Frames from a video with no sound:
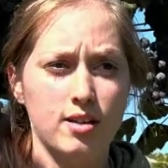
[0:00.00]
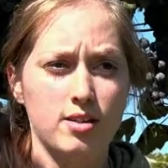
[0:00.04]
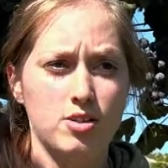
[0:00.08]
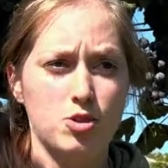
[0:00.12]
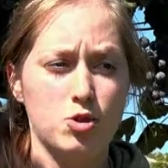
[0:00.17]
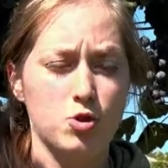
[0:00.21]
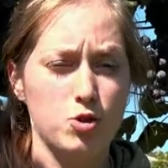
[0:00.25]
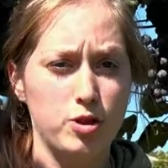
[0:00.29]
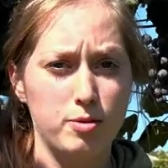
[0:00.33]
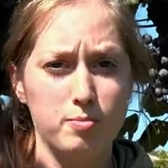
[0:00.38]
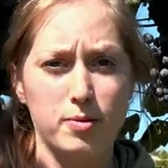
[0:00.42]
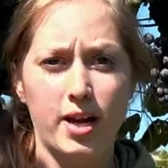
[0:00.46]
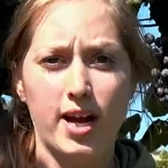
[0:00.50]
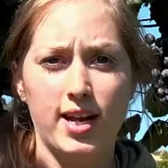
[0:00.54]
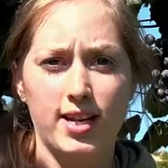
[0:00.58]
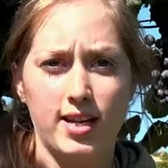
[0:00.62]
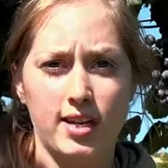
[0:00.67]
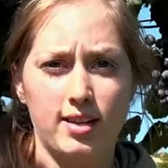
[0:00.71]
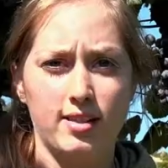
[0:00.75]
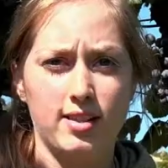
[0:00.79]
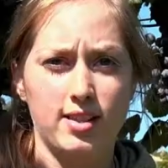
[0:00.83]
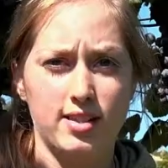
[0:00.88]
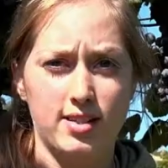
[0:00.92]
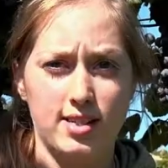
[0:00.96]

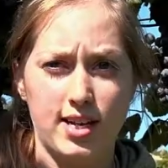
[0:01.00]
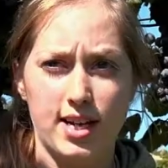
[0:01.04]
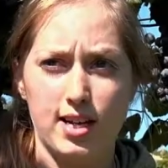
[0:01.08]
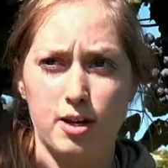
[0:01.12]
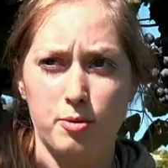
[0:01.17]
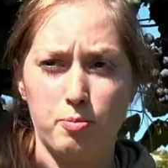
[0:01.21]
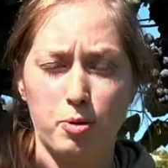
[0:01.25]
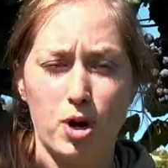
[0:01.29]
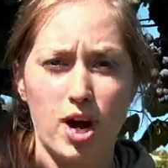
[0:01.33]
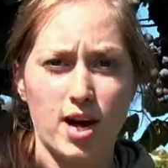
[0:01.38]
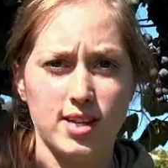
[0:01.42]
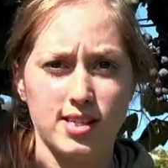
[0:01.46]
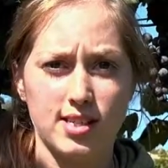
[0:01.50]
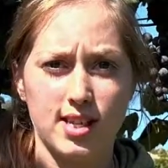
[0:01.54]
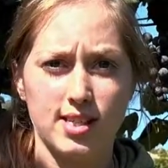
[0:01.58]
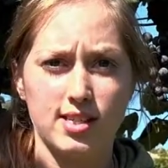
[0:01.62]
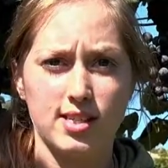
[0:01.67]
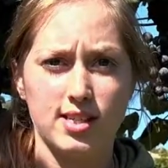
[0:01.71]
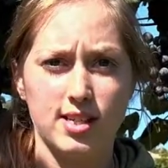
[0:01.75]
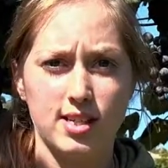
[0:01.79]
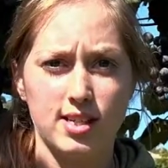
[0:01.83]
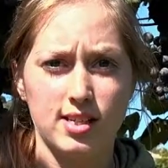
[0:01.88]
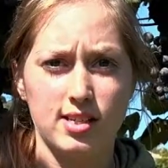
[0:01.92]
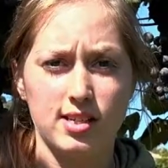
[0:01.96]
streamlining the data
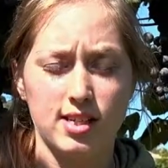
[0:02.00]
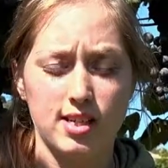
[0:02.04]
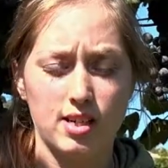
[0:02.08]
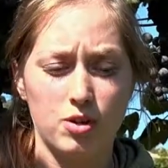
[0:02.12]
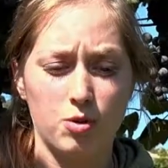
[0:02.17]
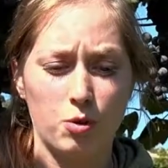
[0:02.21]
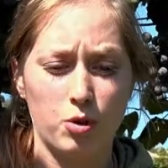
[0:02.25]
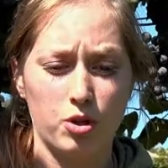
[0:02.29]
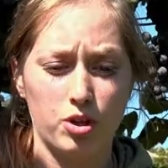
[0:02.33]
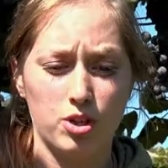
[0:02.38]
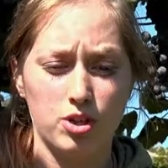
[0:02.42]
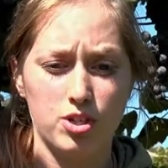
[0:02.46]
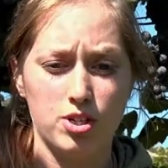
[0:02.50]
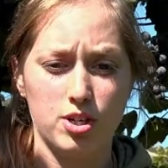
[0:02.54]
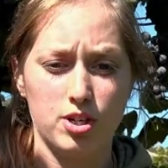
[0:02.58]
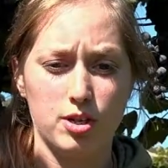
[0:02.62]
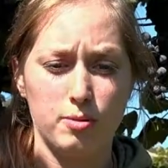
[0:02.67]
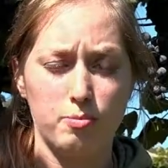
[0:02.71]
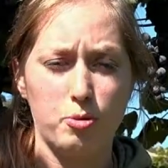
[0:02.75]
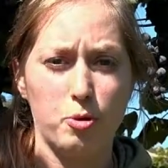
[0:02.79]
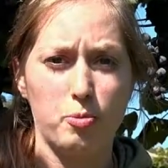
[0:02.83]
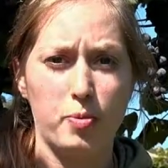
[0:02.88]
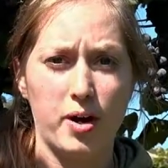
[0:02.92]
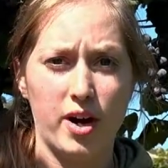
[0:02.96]
processes in order
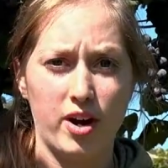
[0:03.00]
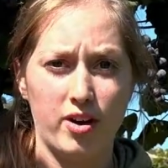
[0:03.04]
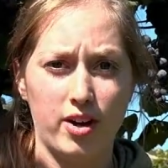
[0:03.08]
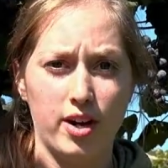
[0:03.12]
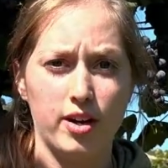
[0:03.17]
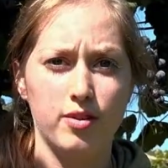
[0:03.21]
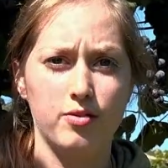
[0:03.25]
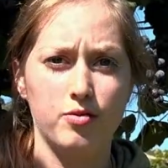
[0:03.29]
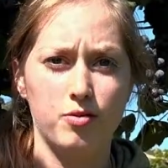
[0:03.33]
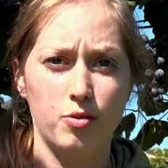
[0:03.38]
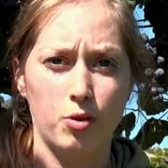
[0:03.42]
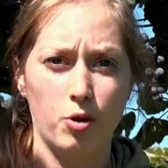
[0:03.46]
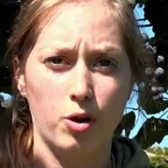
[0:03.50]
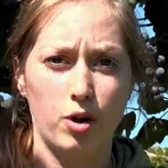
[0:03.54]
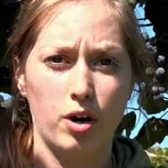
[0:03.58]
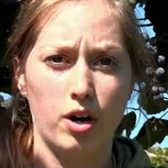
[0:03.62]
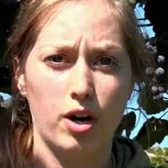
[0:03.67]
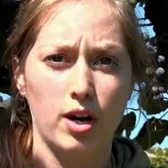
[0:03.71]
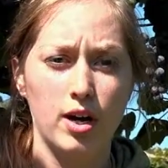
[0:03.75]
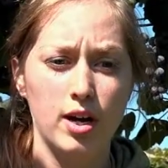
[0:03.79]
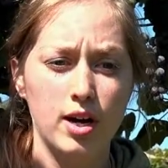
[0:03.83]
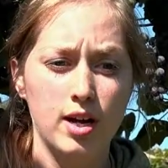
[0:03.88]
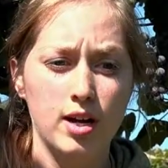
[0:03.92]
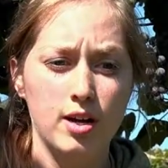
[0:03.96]
to prepare it
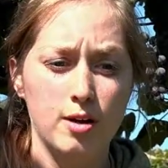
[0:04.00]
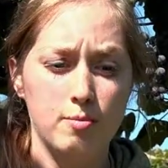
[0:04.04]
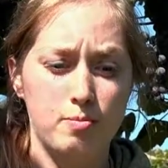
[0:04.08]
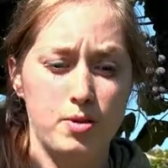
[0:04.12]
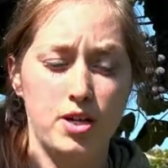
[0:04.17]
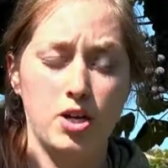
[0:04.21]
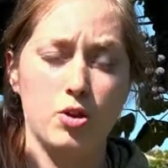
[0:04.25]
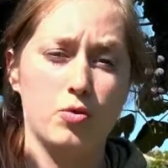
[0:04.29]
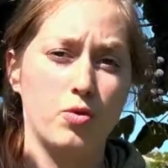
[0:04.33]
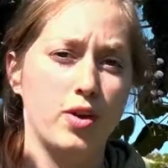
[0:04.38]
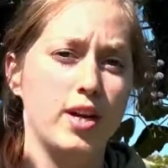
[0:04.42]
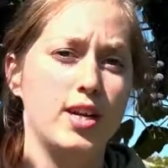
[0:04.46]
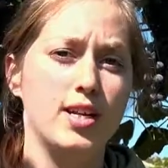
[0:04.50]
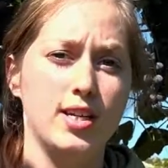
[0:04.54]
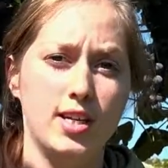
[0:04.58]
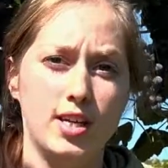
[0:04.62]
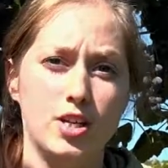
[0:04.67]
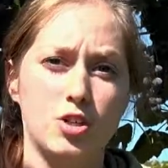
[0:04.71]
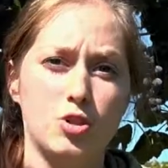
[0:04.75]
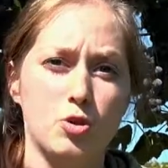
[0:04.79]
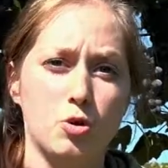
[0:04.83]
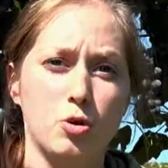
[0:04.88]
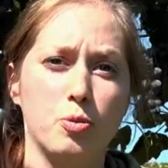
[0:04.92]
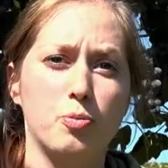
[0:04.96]
for being written
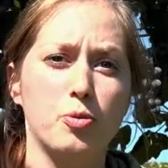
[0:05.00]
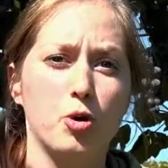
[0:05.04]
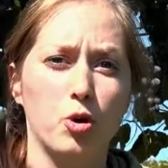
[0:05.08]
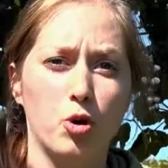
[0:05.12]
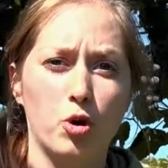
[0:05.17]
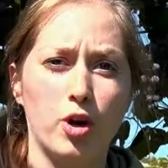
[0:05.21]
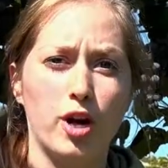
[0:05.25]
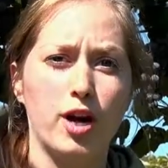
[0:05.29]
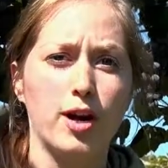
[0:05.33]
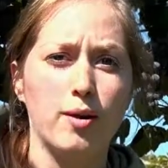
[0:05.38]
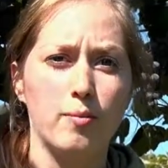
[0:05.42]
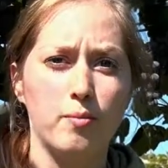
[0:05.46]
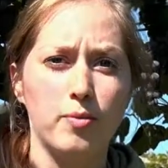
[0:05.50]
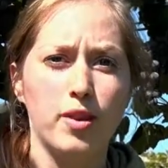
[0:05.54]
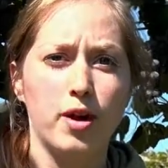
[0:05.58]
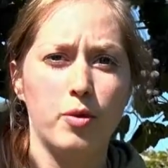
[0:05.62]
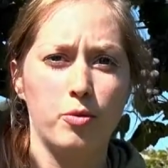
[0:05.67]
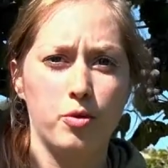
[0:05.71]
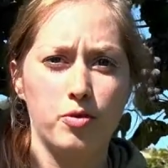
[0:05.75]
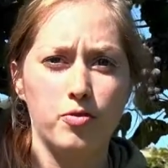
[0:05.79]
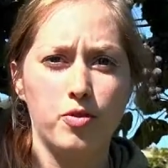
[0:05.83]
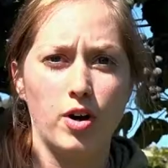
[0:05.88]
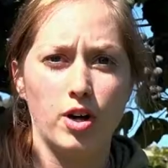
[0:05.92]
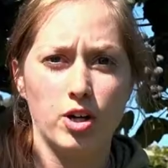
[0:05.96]
into a program
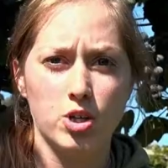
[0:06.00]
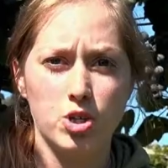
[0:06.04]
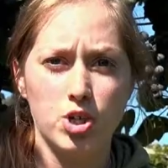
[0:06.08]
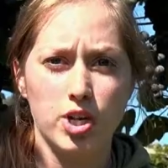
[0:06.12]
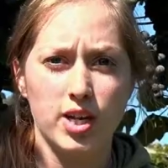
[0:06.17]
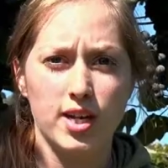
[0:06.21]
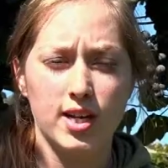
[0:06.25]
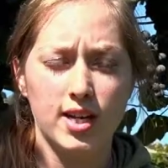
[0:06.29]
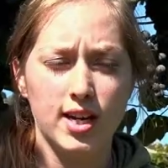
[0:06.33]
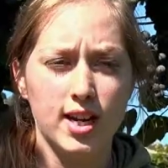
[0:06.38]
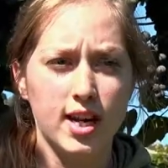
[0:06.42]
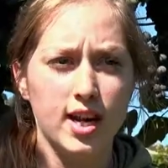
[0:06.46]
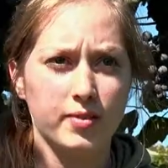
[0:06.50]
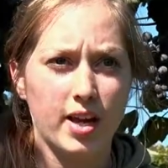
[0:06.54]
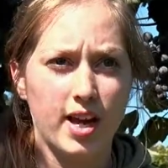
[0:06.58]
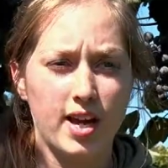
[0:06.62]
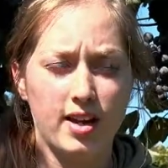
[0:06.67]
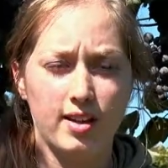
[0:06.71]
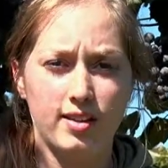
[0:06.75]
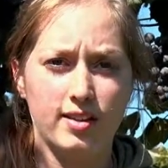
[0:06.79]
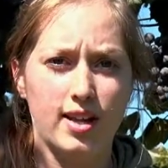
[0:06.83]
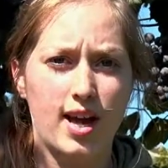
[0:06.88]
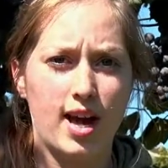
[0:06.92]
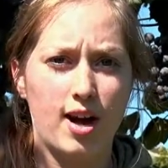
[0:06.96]
that will function
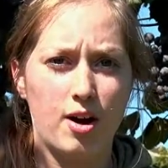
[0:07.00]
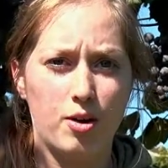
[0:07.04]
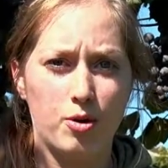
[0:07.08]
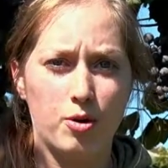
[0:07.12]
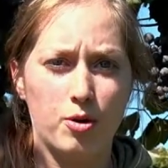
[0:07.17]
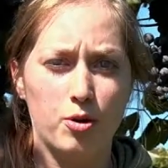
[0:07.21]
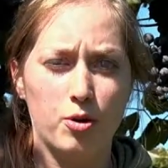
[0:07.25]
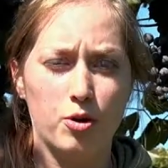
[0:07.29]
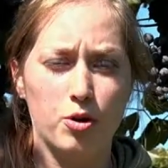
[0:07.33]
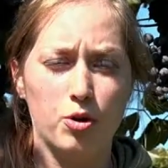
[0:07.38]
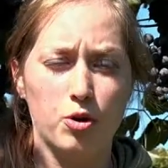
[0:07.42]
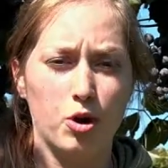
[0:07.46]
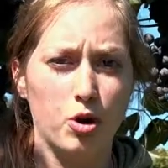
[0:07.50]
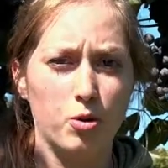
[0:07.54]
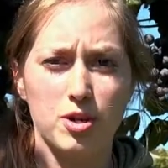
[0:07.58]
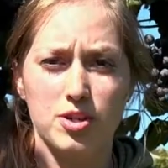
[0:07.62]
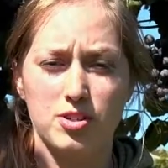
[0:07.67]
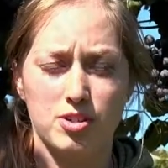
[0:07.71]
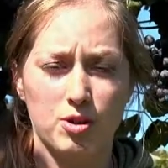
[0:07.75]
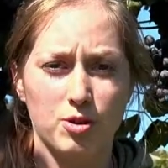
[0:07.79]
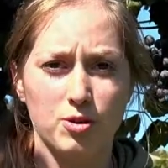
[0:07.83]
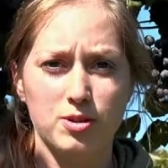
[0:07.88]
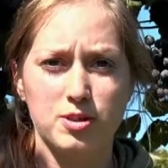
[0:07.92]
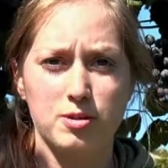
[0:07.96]
and allow
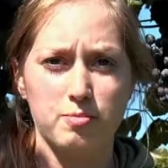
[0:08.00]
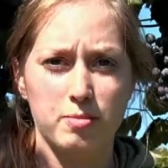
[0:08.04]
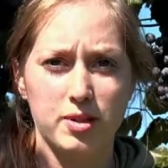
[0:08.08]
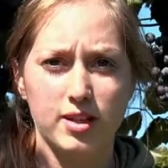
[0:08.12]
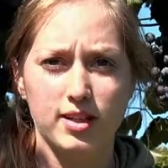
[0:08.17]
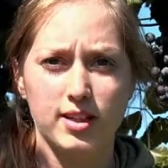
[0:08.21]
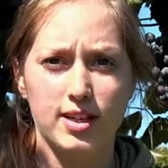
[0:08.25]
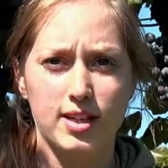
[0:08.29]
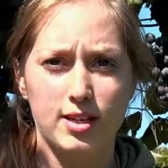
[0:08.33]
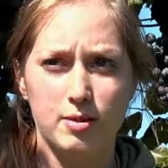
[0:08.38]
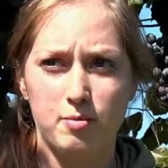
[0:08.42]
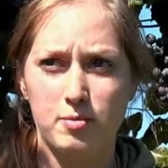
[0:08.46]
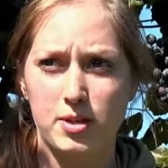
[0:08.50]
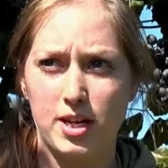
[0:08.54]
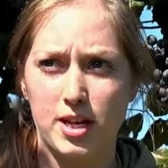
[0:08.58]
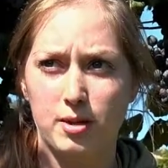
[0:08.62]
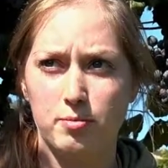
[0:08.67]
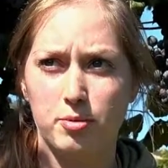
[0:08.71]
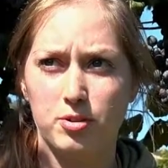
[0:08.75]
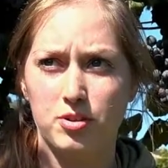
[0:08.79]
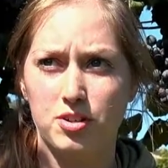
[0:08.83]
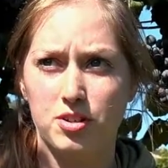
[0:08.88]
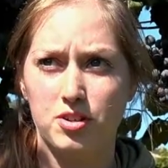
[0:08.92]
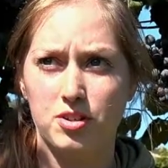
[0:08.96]
growers ultimately to be
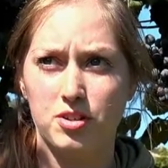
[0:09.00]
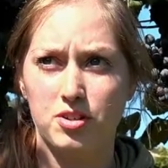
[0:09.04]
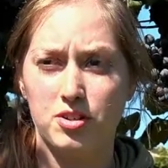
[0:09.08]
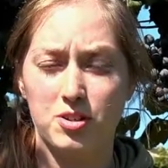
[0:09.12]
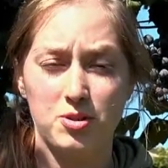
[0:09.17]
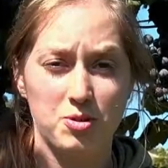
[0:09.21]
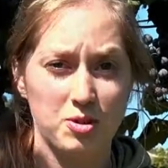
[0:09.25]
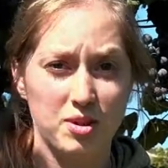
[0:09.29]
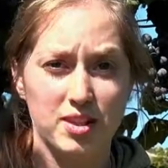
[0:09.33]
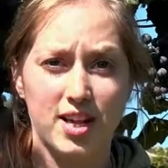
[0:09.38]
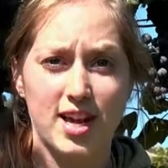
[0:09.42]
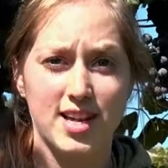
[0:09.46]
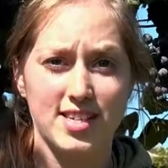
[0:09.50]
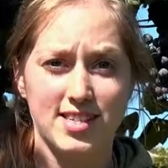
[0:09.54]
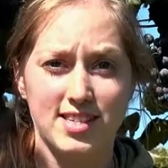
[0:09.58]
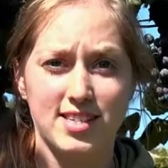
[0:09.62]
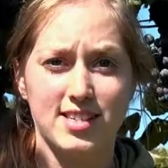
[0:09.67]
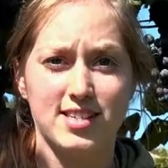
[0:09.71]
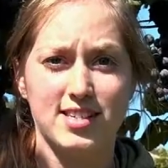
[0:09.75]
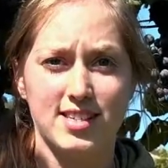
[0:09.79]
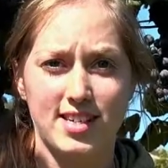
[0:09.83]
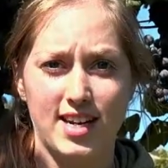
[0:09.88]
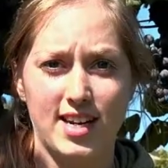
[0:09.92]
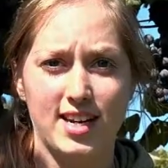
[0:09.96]
able to utilize
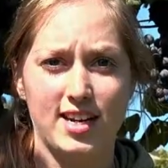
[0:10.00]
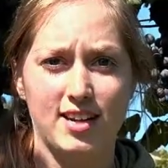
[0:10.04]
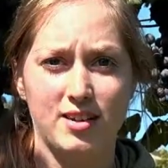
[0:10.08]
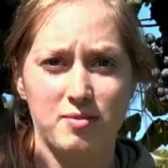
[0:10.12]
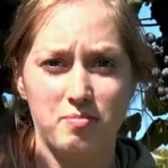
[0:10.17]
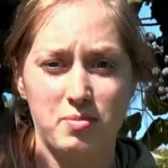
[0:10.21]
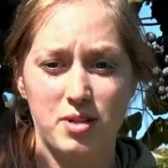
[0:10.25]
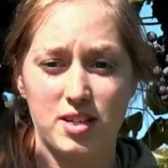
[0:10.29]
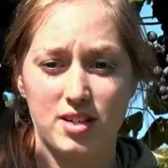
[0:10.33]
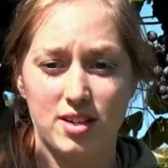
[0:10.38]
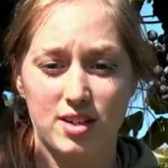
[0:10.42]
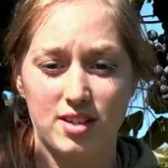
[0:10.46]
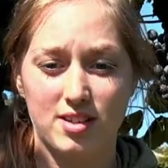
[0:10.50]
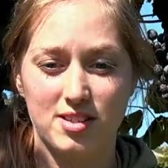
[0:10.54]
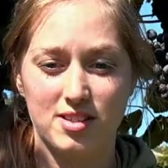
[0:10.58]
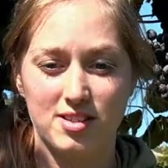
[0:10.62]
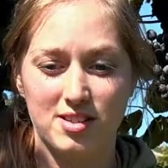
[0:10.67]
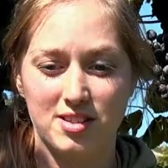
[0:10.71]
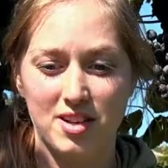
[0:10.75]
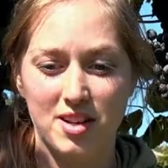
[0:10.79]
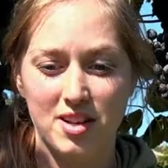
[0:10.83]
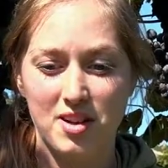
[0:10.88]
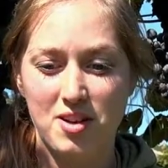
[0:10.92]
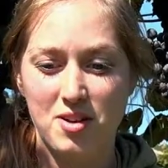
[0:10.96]
this data,
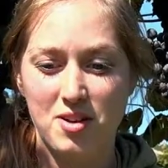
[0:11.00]
because